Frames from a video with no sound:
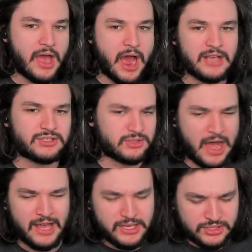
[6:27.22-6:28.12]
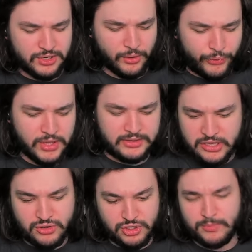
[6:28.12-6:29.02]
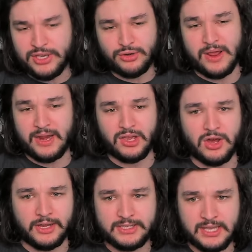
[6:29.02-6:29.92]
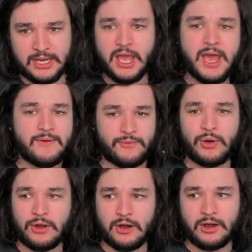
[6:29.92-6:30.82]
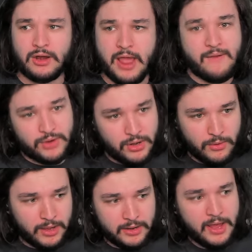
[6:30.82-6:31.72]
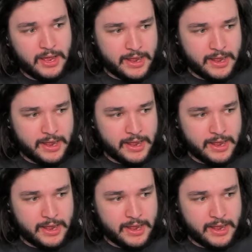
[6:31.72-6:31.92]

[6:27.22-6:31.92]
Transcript: I I still think that you should be creating content for everyone.